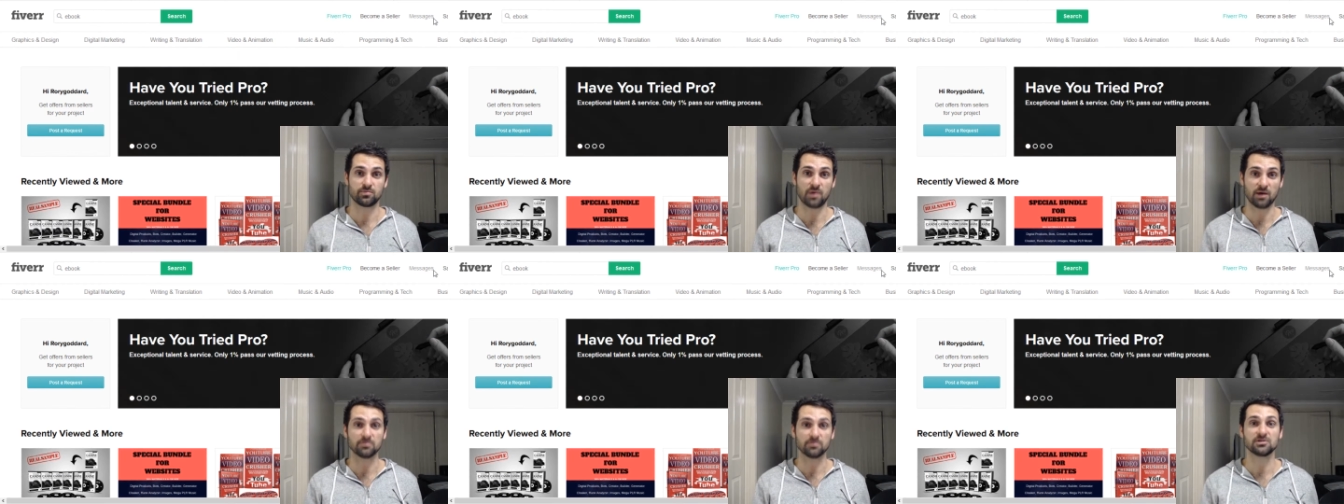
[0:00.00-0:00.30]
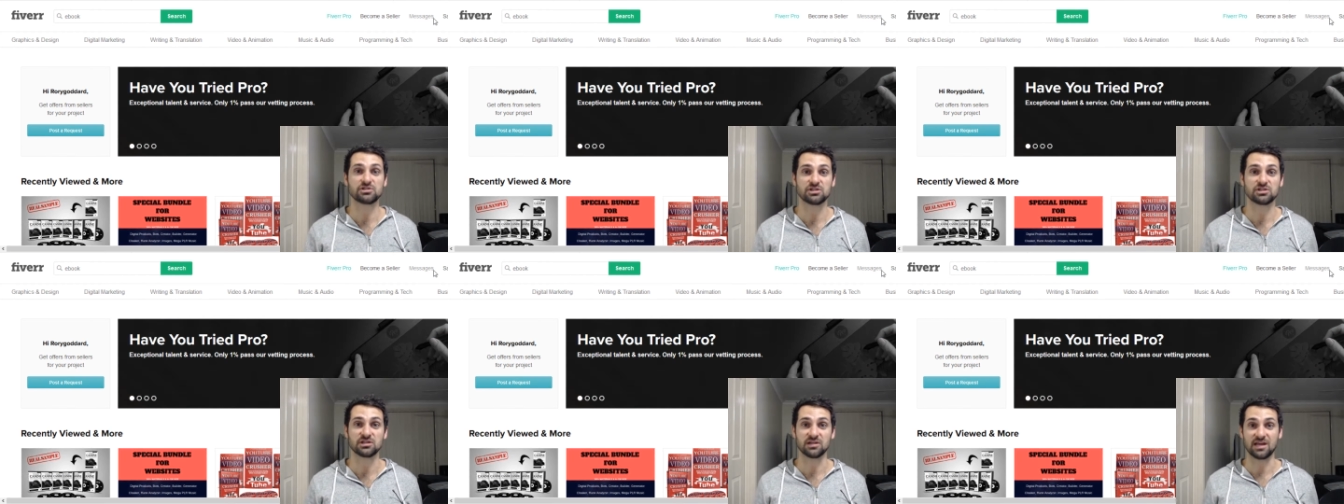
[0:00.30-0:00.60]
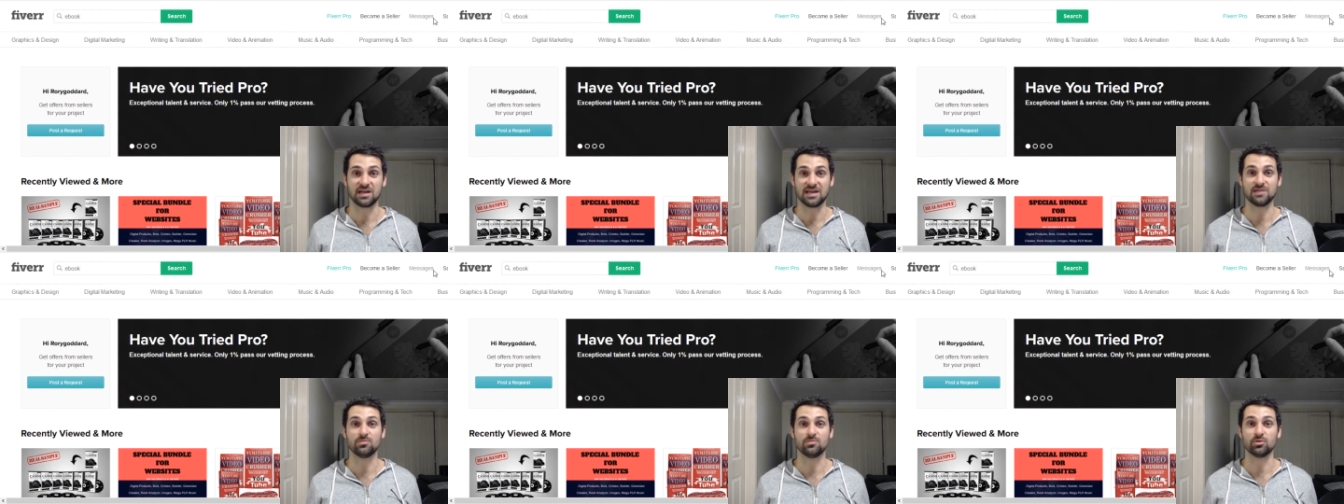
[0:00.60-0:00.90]

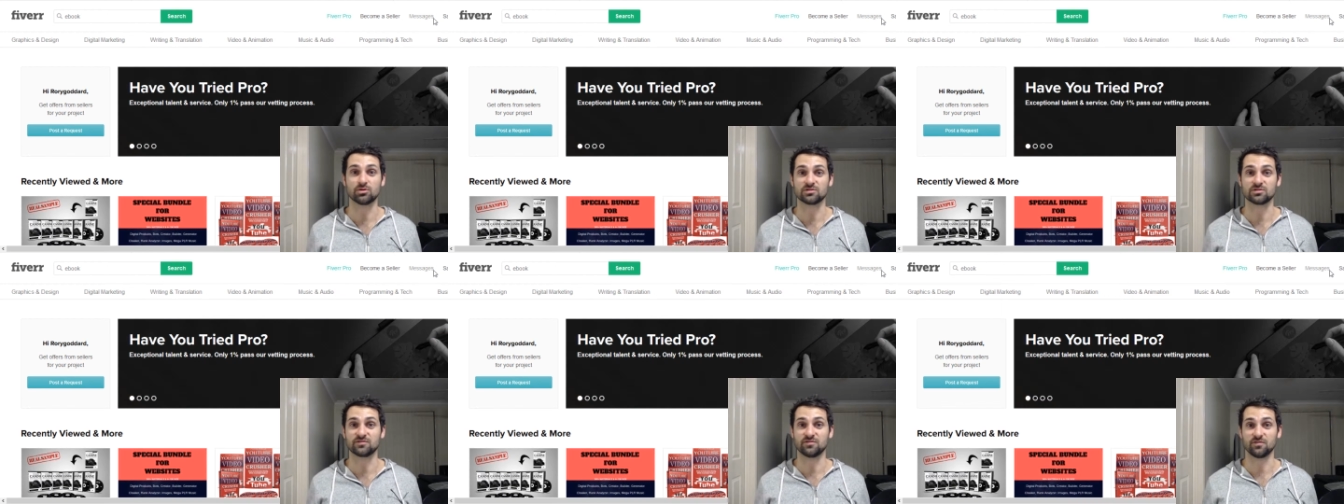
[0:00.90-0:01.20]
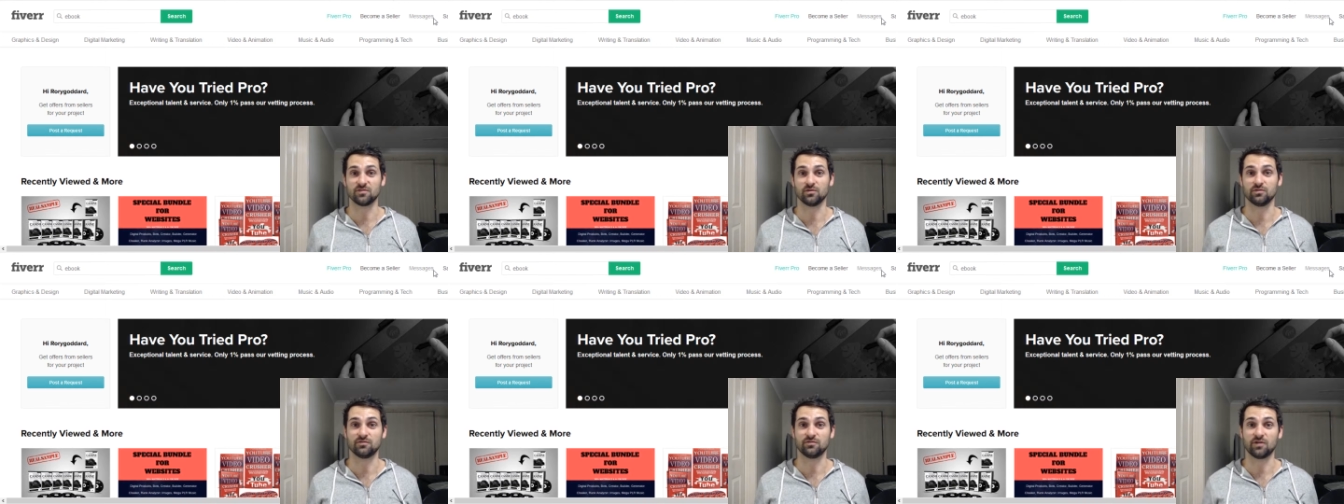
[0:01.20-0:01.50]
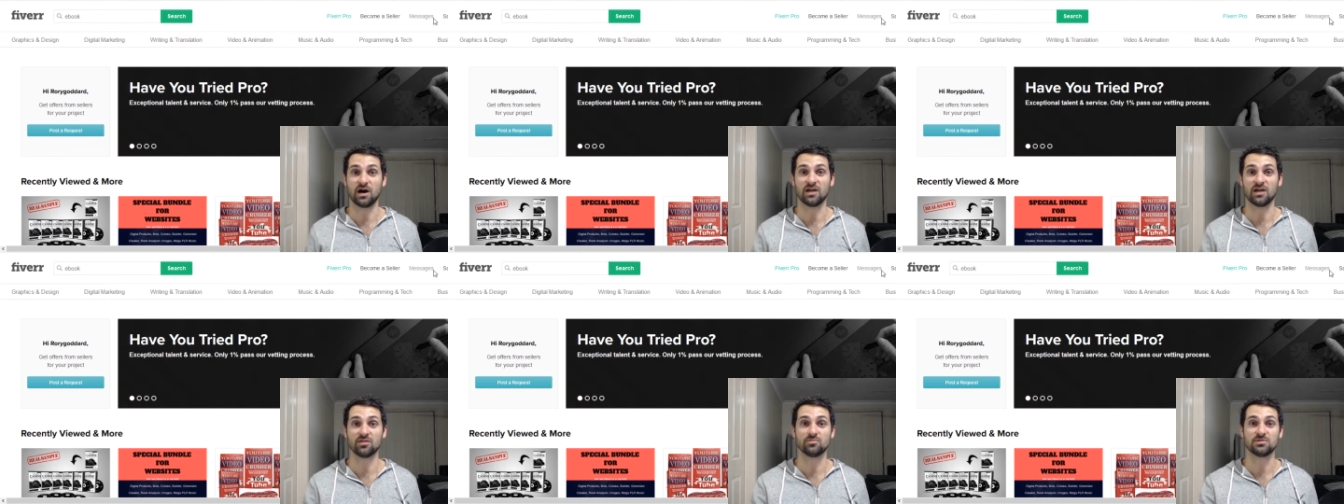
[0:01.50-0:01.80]
publishing ebooks
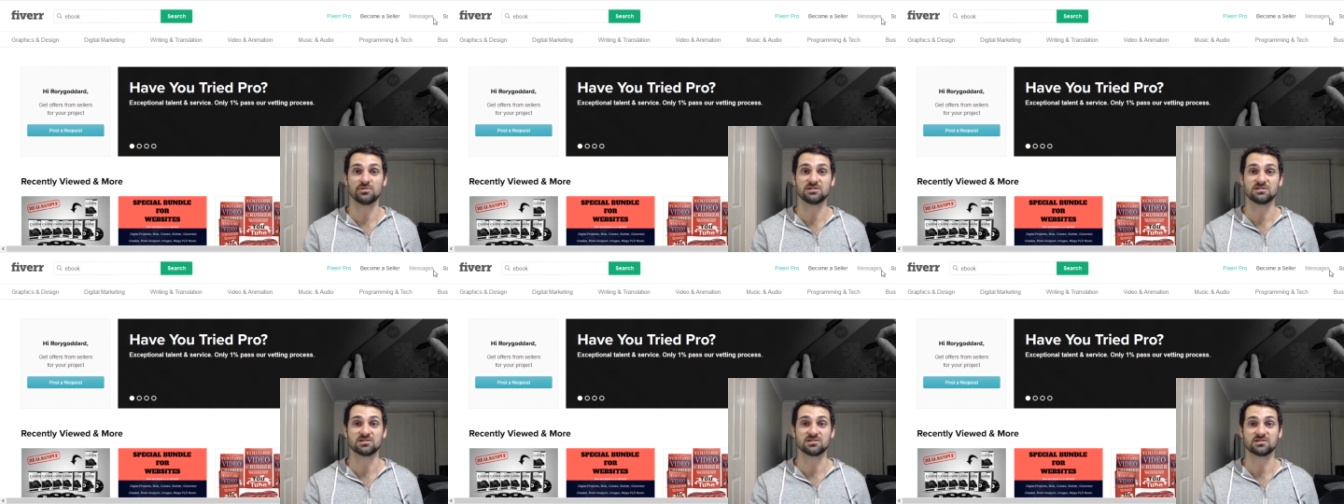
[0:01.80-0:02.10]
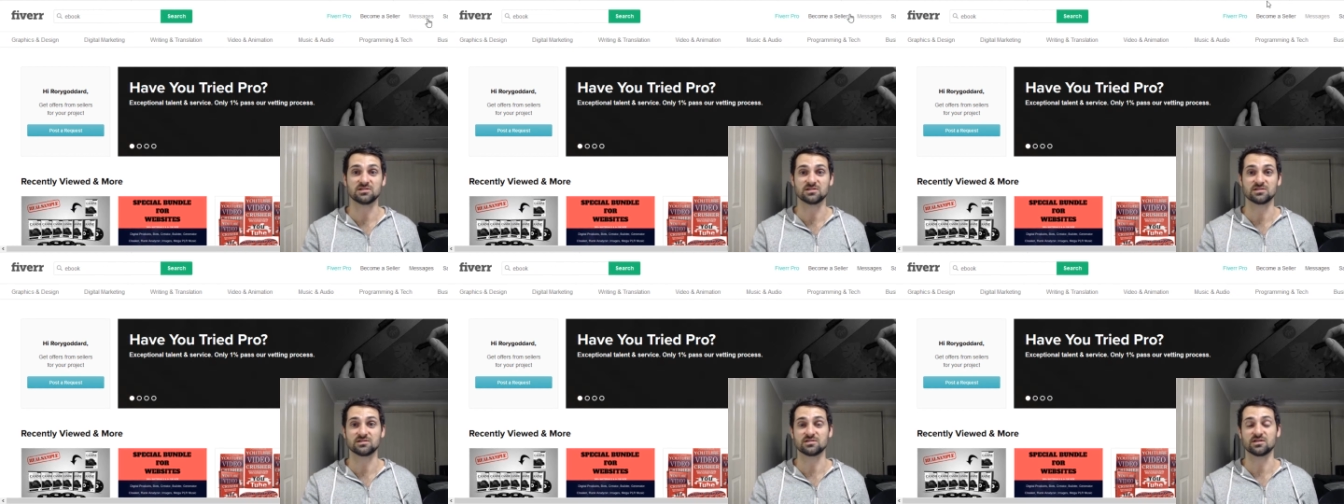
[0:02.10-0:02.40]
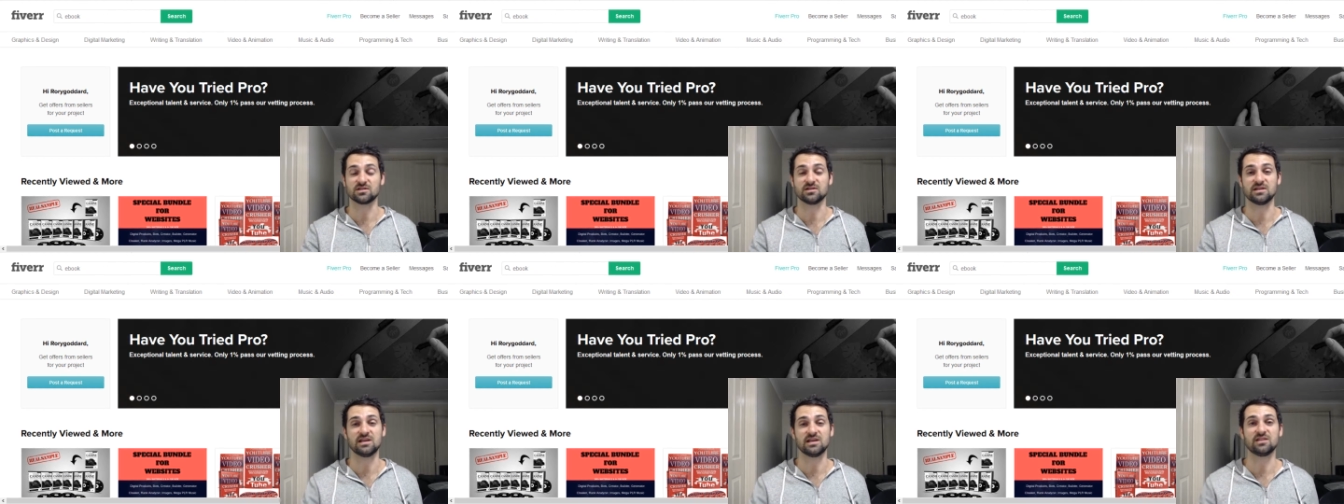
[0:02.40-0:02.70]
for other
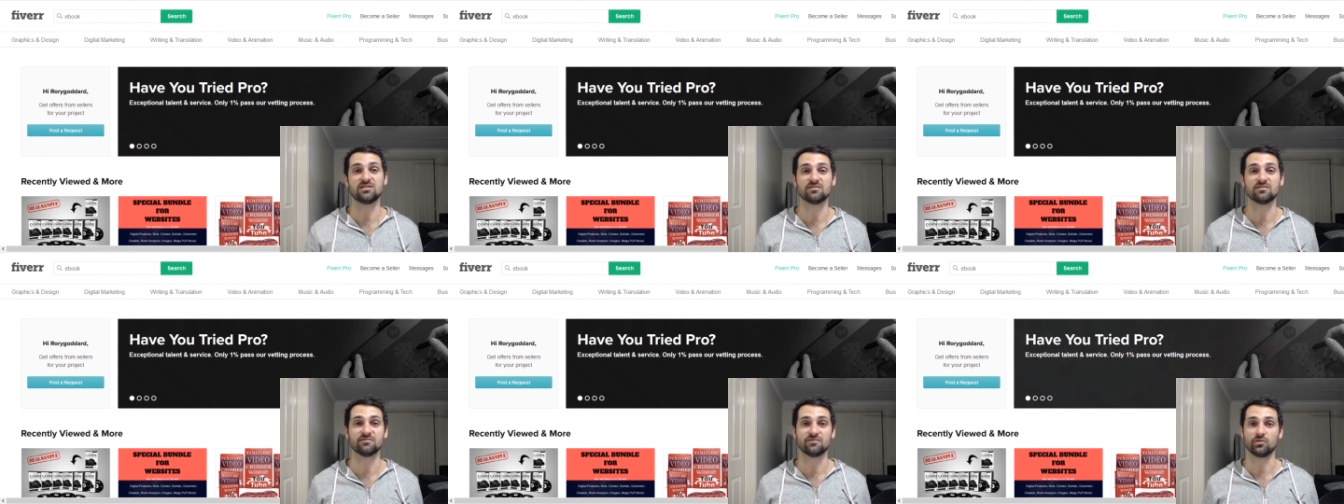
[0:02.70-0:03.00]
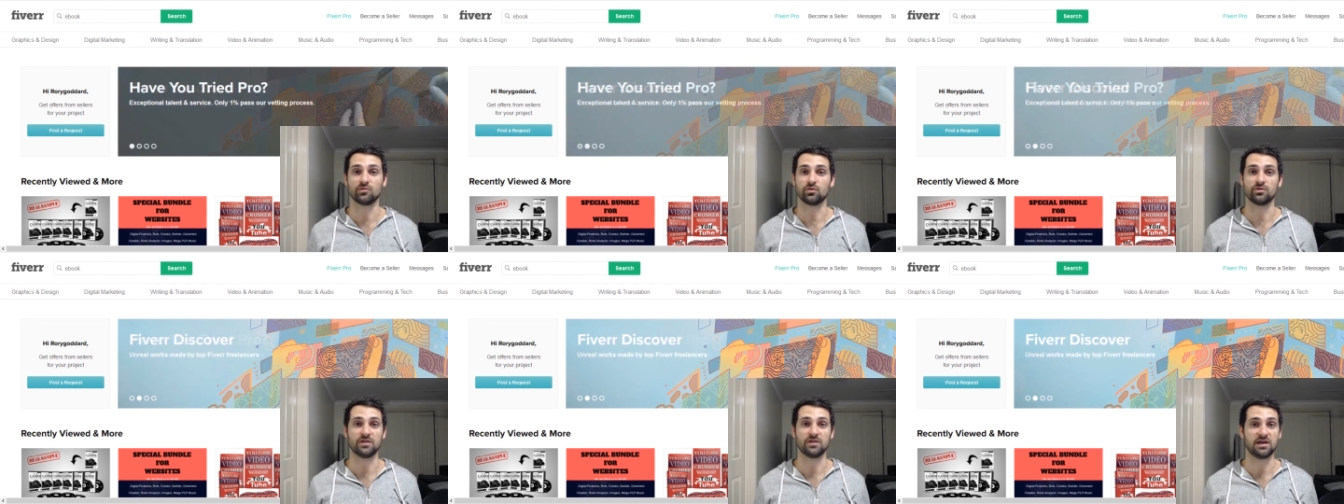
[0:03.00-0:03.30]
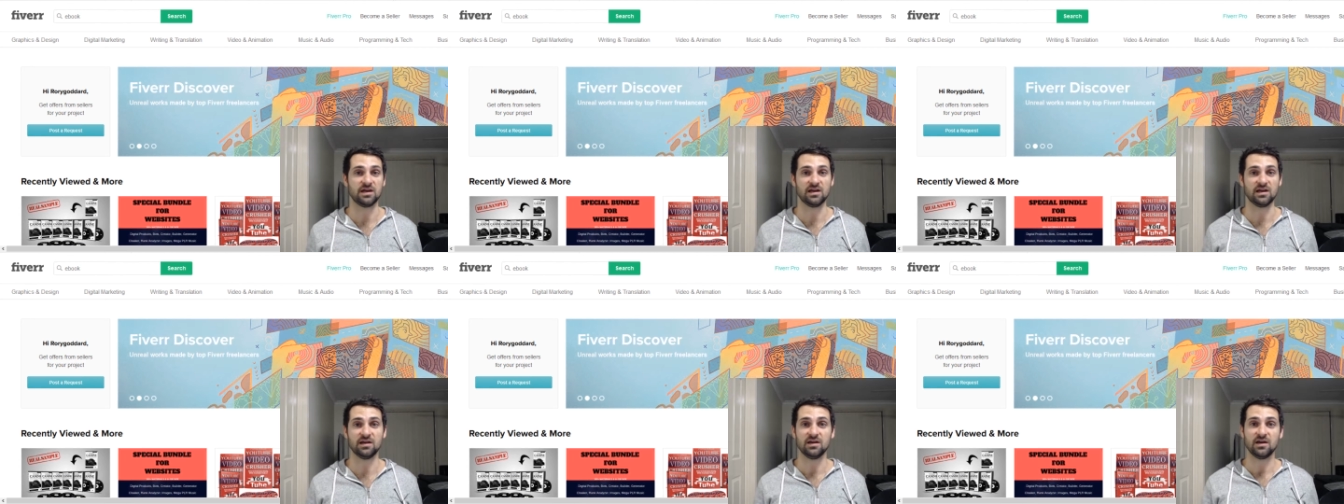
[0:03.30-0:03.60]
businesses that need them for
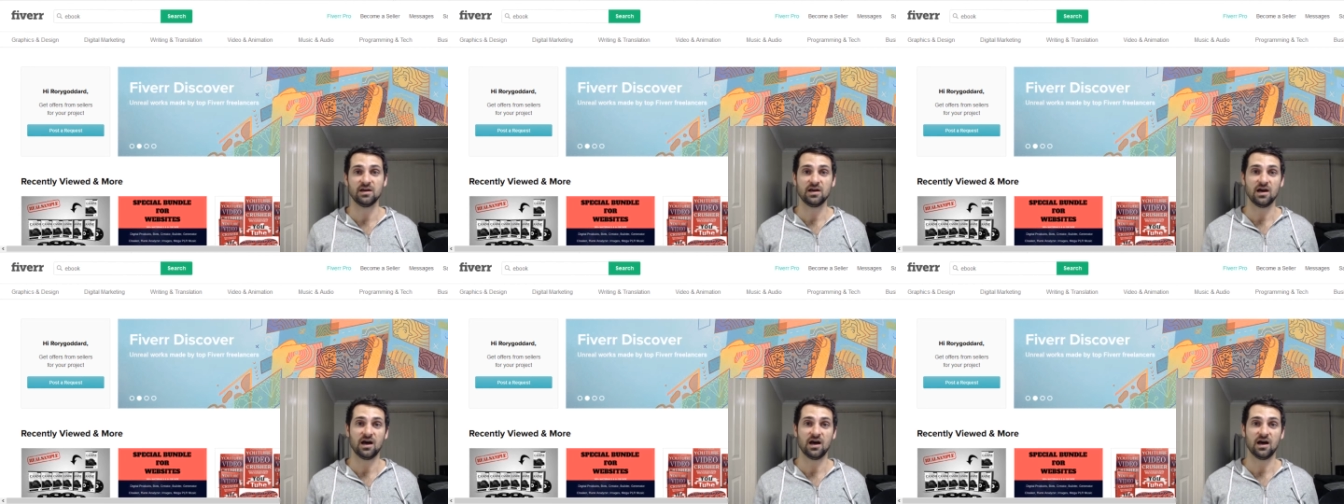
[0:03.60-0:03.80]
their